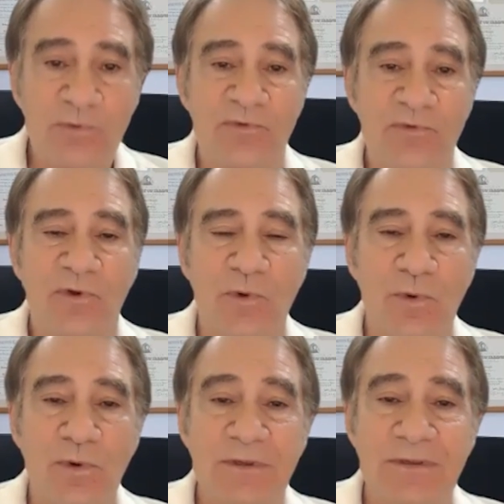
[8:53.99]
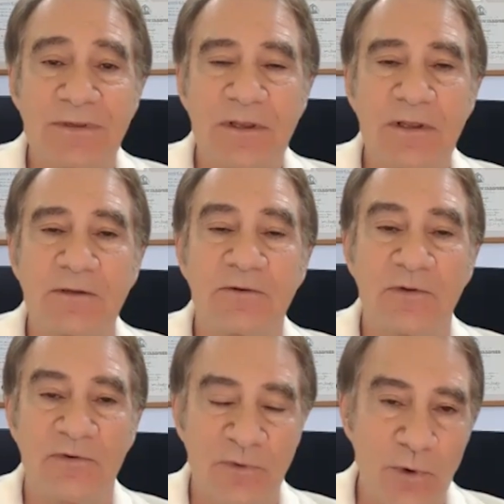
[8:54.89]
to the
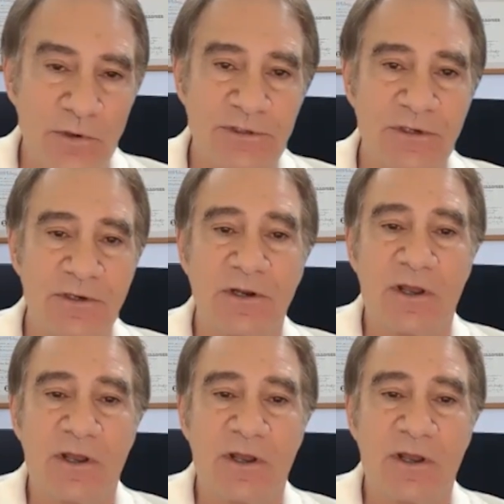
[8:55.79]
distortion